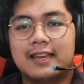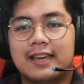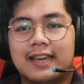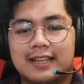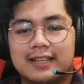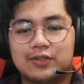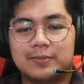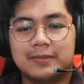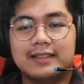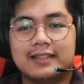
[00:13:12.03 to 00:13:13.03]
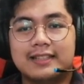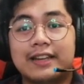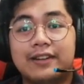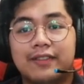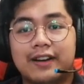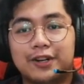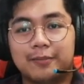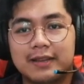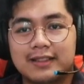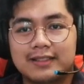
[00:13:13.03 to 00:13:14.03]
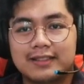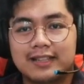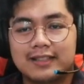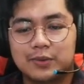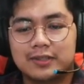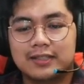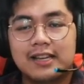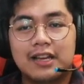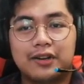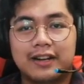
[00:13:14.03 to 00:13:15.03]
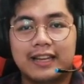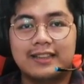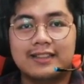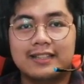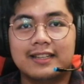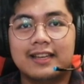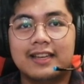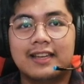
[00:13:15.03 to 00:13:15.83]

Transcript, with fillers: And that would be the environment that would create the